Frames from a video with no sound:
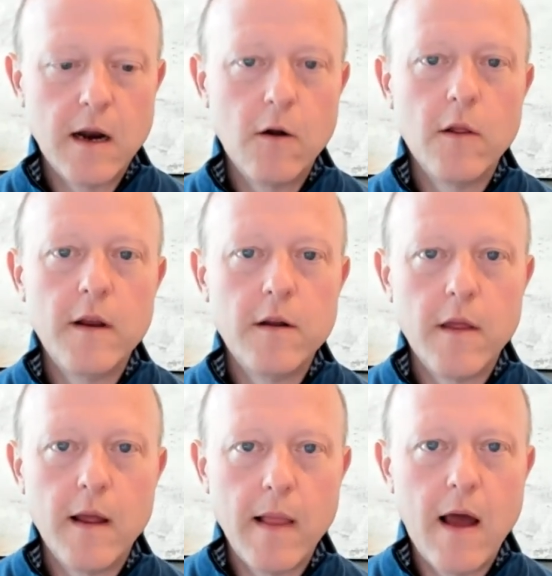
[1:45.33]
not only do
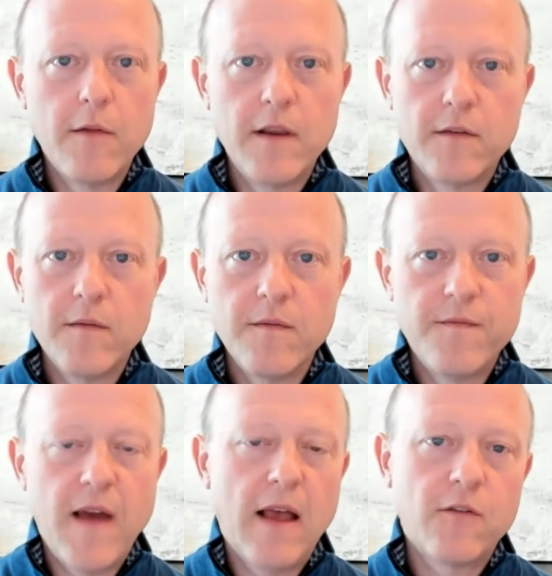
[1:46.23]
they allow these
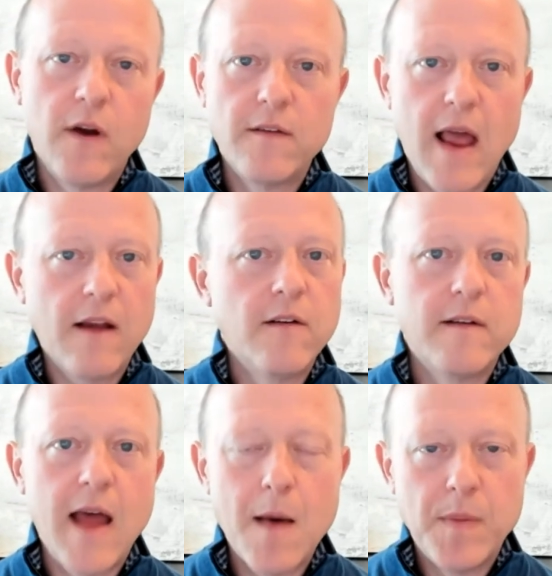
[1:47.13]
fast
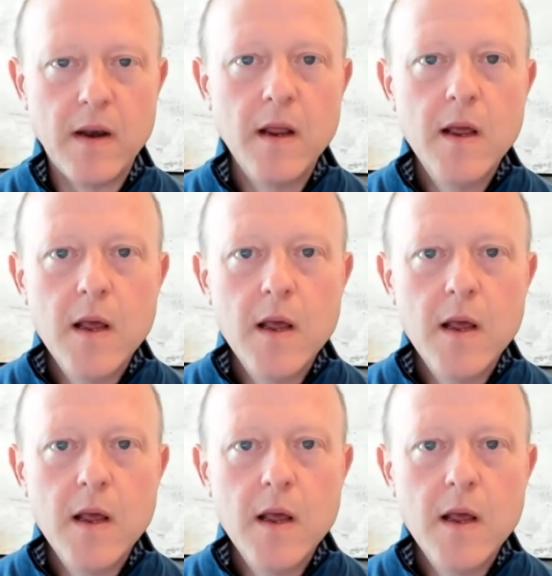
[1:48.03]
transactions to happen,